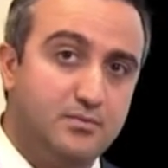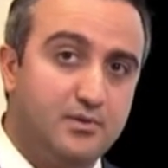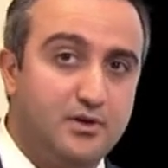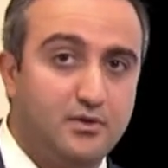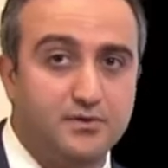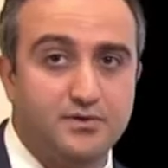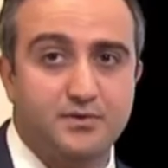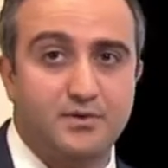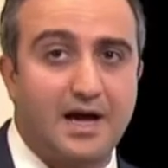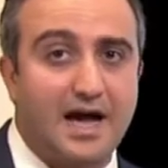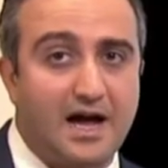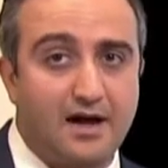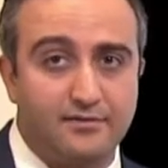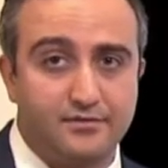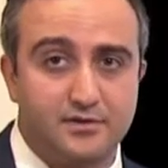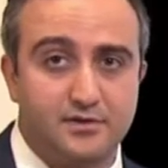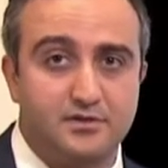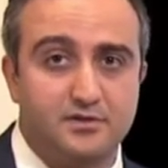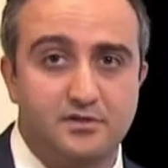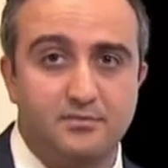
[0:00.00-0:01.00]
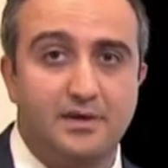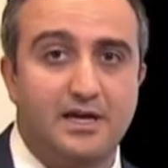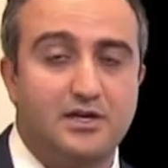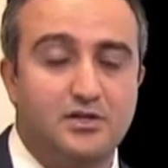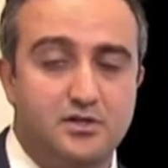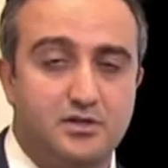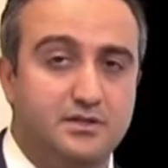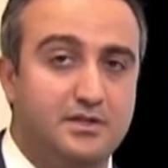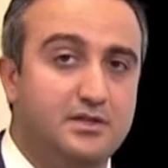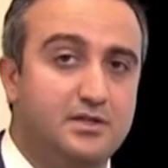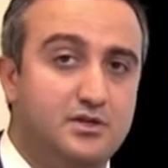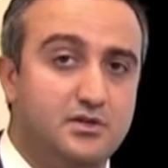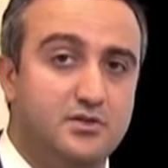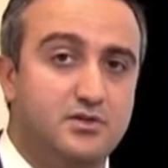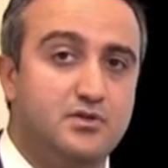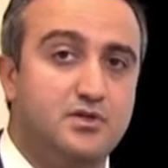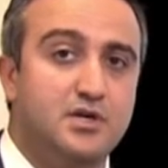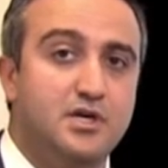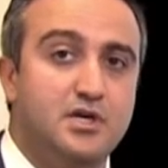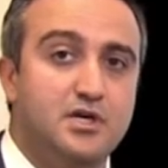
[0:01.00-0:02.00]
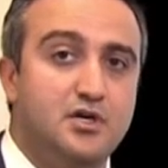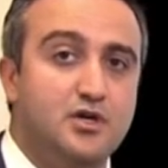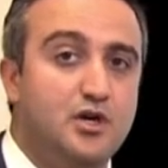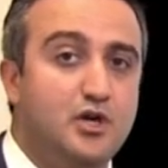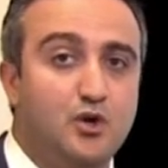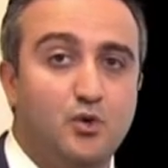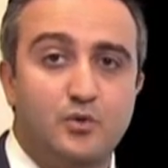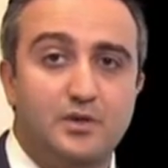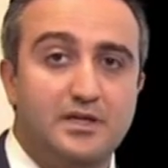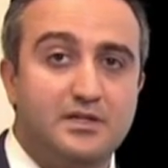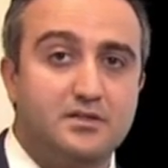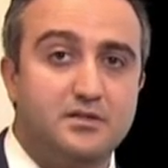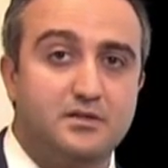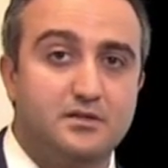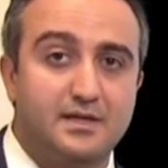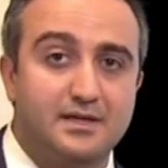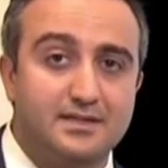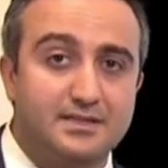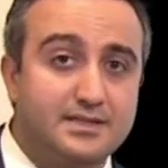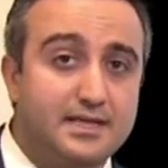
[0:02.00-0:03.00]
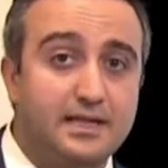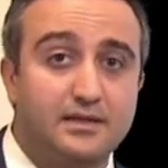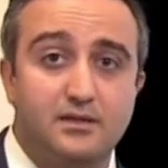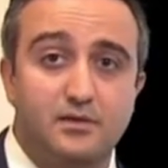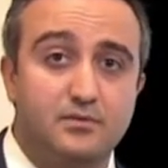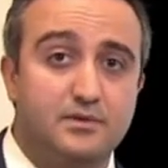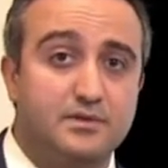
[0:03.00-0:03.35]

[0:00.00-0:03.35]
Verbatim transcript: but also after to make sure that there's, you don't need to extend the